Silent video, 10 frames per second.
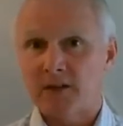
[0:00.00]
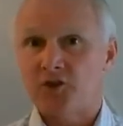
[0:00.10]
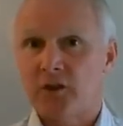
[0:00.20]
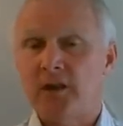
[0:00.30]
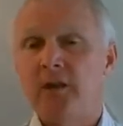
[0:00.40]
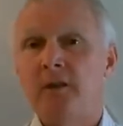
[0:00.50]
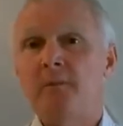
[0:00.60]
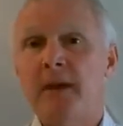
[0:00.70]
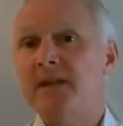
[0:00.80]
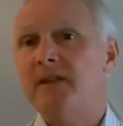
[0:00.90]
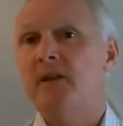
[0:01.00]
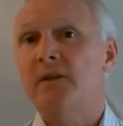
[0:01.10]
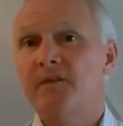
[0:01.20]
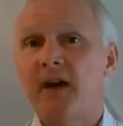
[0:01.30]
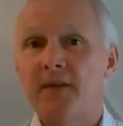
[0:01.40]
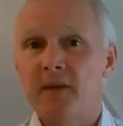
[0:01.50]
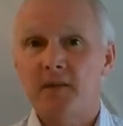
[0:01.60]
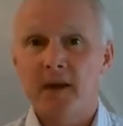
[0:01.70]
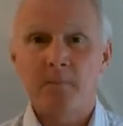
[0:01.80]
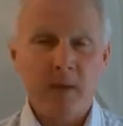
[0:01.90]
actually based on the fact
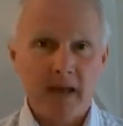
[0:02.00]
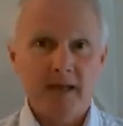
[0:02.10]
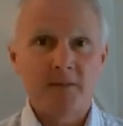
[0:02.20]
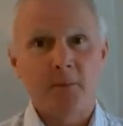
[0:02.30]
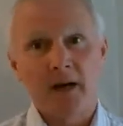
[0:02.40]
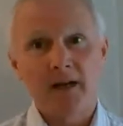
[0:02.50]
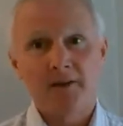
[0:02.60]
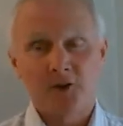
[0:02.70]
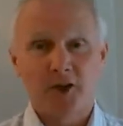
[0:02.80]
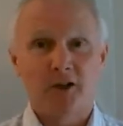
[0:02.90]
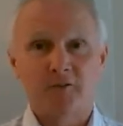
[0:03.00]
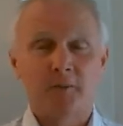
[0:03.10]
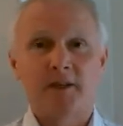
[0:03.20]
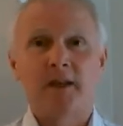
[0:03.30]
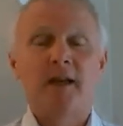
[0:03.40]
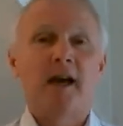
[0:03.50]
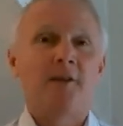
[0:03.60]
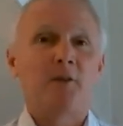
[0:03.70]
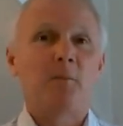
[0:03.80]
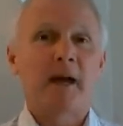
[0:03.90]
that they're paid by the government
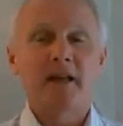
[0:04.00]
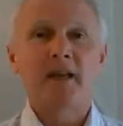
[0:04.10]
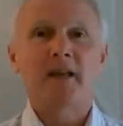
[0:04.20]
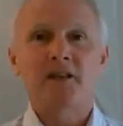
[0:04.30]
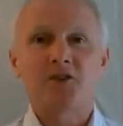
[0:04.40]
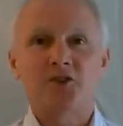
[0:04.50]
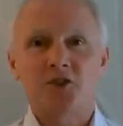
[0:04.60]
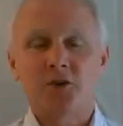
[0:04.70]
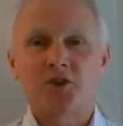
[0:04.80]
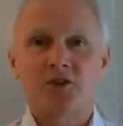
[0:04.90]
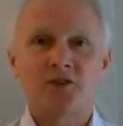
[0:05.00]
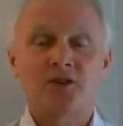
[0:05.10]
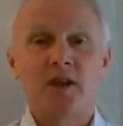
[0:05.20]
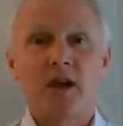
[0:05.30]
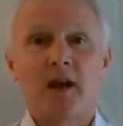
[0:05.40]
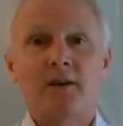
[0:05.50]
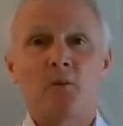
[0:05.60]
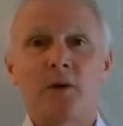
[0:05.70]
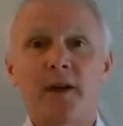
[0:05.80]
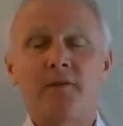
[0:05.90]
and the banking institutions and
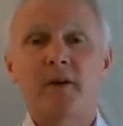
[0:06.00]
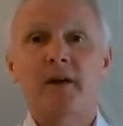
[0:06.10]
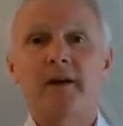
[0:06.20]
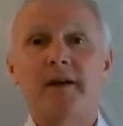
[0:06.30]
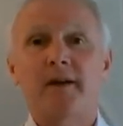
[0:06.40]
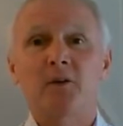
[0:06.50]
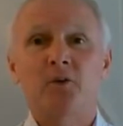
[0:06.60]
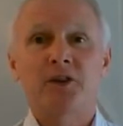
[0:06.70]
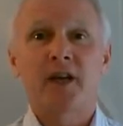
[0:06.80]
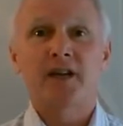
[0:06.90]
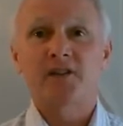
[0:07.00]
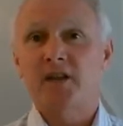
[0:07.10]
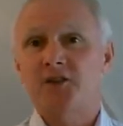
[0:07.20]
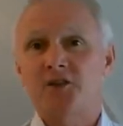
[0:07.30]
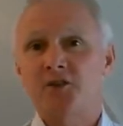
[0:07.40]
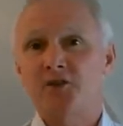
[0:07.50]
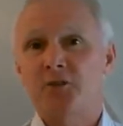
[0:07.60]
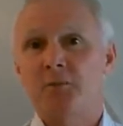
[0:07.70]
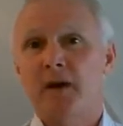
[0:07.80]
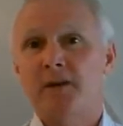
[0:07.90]
whatever organisations
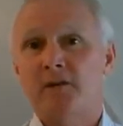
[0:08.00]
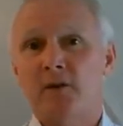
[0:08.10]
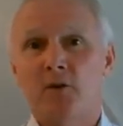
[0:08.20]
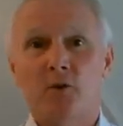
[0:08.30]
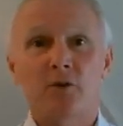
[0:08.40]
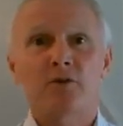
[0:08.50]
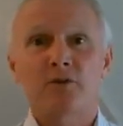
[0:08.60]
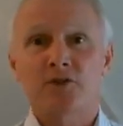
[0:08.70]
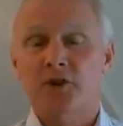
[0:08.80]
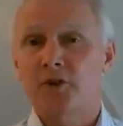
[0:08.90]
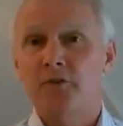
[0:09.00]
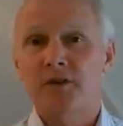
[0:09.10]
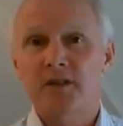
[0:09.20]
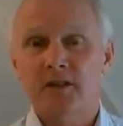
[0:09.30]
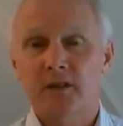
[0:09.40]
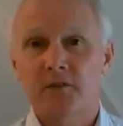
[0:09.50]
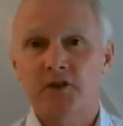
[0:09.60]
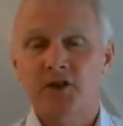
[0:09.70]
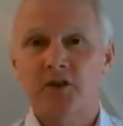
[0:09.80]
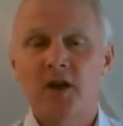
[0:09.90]
you might call security
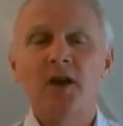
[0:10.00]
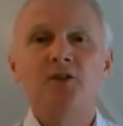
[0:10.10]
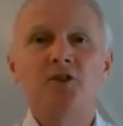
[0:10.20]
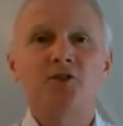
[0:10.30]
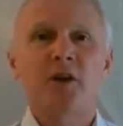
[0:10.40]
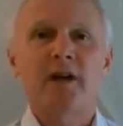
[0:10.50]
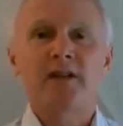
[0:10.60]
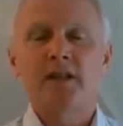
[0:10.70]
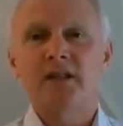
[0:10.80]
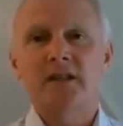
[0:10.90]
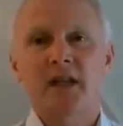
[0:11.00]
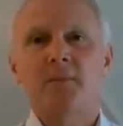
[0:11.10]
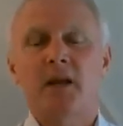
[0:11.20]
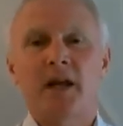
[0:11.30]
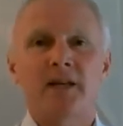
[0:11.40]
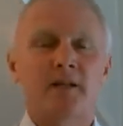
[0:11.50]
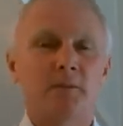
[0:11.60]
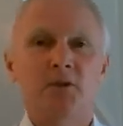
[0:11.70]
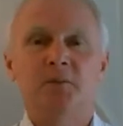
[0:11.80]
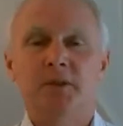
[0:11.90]
services to try and destabilise a
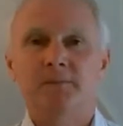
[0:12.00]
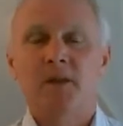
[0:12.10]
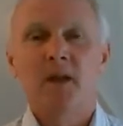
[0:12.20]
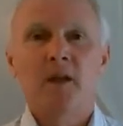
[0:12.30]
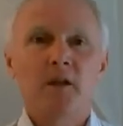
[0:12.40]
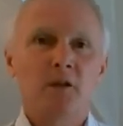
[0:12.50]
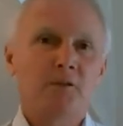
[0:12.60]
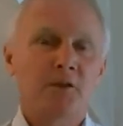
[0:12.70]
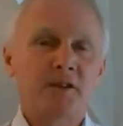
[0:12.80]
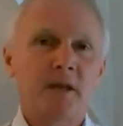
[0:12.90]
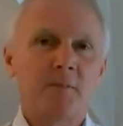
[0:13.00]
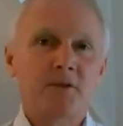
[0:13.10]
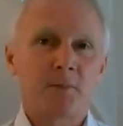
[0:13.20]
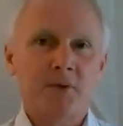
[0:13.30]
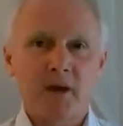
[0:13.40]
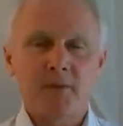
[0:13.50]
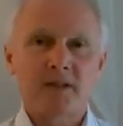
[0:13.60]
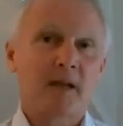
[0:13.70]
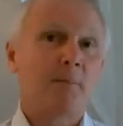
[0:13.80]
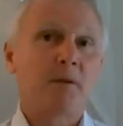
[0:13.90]
movement. Look, for example, as a prime
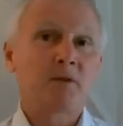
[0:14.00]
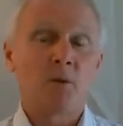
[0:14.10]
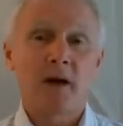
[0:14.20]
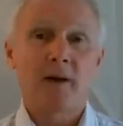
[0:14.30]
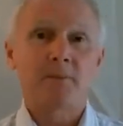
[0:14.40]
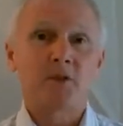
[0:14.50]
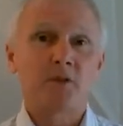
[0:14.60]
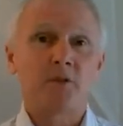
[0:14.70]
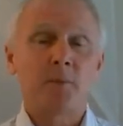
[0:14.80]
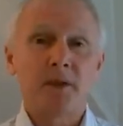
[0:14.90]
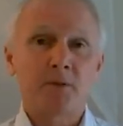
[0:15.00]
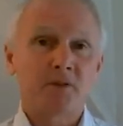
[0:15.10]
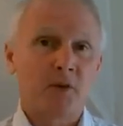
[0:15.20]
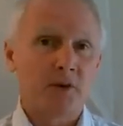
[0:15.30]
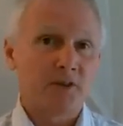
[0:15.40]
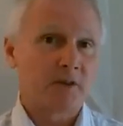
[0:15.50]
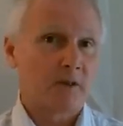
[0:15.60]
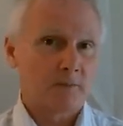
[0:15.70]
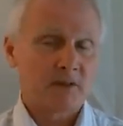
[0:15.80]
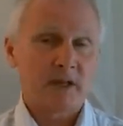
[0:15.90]
example, is what happened to the People's Voice,
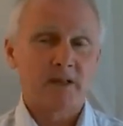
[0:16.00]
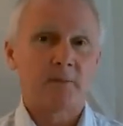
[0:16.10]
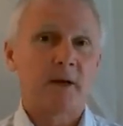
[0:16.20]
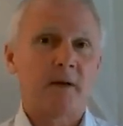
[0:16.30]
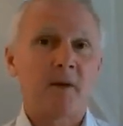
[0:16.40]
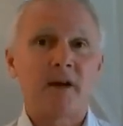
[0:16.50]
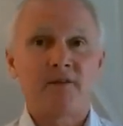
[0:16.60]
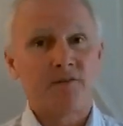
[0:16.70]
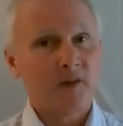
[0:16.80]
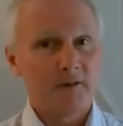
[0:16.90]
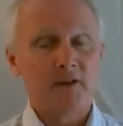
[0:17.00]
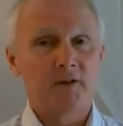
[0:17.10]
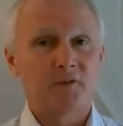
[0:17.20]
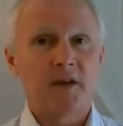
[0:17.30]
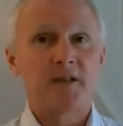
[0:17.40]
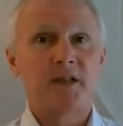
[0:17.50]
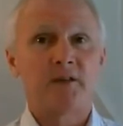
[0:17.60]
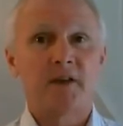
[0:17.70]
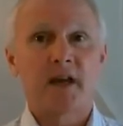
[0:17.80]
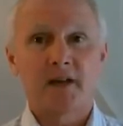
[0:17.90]
set up by my very good friend
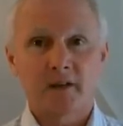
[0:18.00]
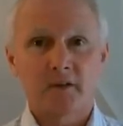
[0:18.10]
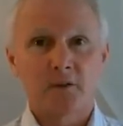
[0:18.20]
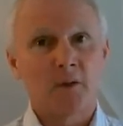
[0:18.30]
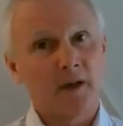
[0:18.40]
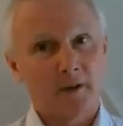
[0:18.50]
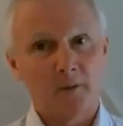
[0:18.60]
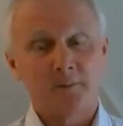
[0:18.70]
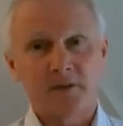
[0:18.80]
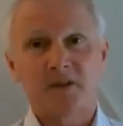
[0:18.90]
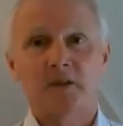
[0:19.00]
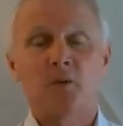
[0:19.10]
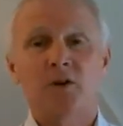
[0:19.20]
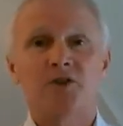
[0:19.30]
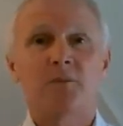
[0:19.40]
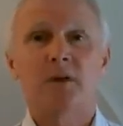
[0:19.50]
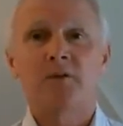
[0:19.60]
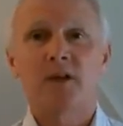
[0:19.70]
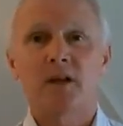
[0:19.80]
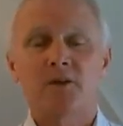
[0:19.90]
David Icke, who I hope is still watching my
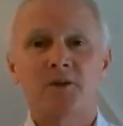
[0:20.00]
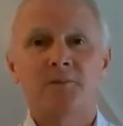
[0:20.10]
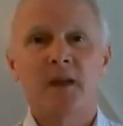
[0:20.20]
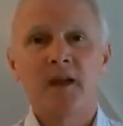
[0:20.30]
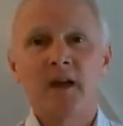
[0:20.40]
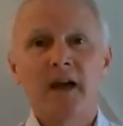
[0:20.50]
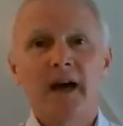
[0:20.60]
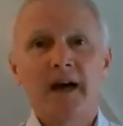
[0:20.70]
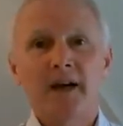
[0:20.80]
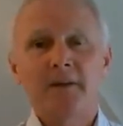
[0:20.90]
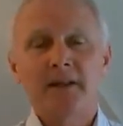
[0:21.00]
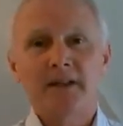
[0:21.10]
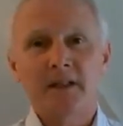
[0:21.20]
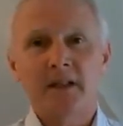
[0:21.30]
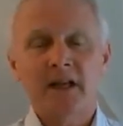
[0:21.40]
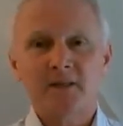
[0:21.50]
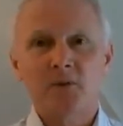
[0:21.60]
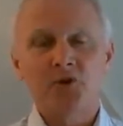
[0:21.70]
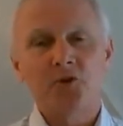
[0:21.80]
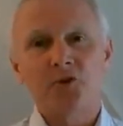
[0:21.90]
videos. It didn't last
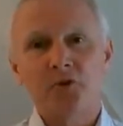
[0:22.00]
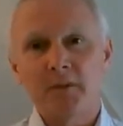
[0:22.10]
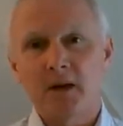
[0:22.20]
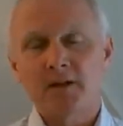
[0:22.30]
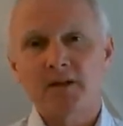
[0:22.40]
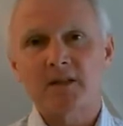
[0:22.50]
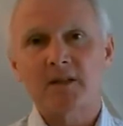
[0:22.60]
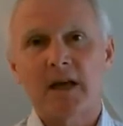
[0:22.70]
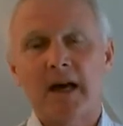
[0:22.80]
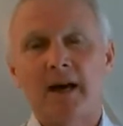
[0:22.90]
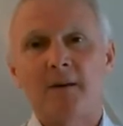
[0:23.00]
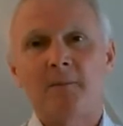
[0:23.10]
more than 3 months.